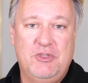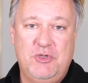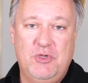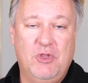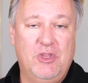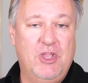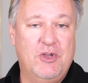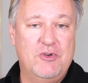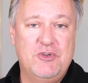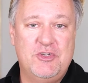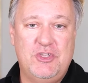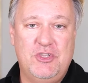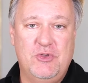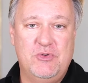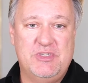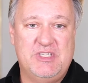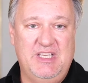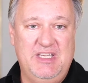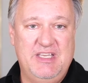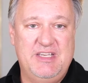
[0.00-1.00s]
you'll learn to
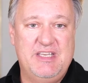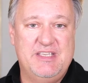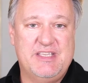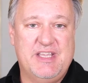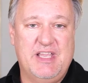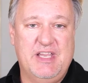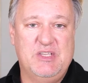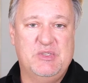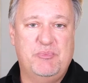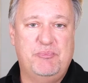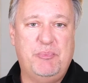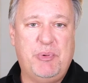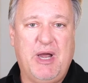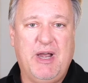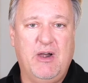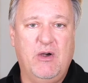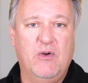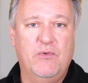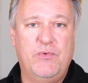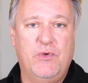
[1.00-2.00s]
use InDesign's
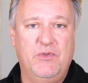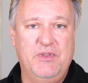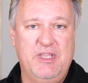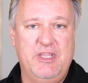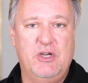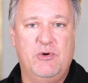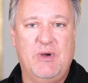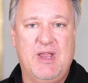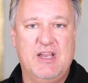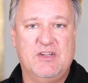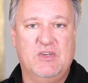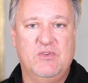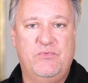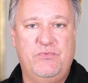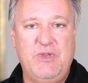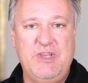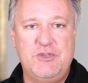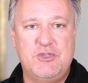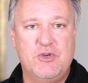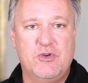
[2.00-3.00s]
powerful interactive
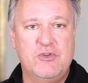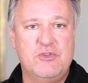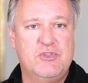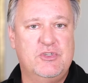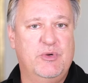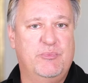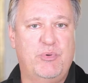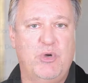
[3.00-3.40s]
features to